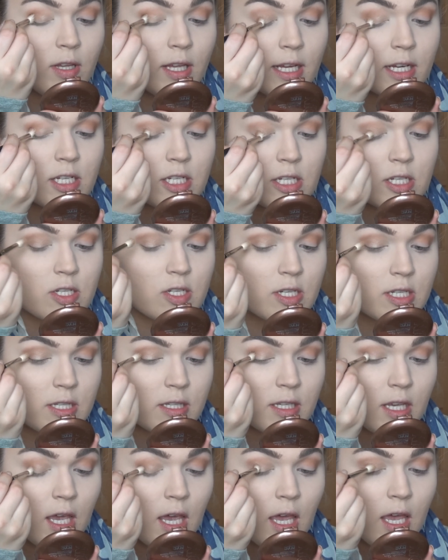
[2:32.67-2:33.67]
Like she's
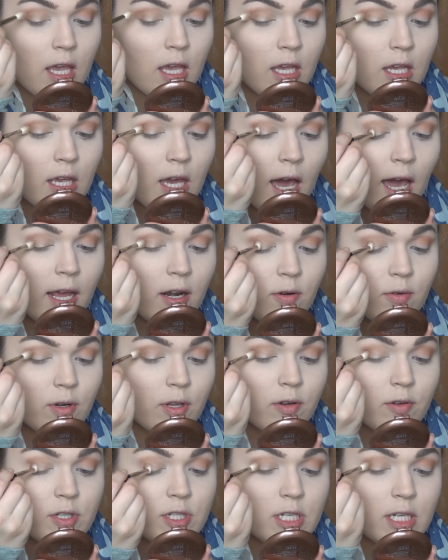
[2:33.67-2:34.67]
just I don't
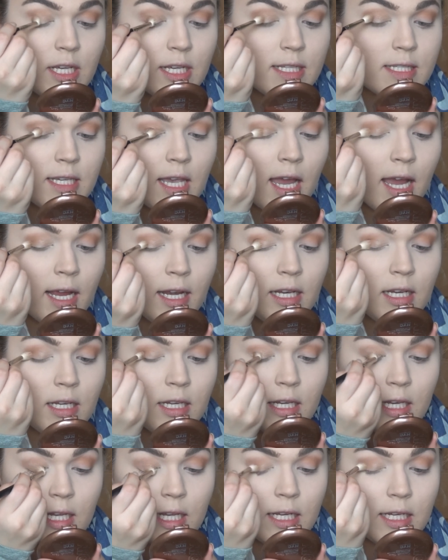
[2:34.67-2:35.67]
know, she gets kind of
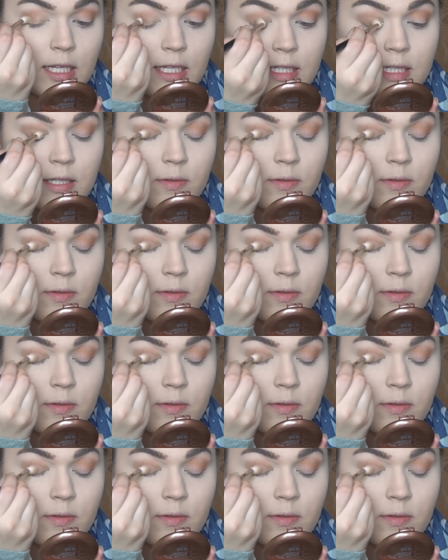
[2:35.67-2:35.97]
needy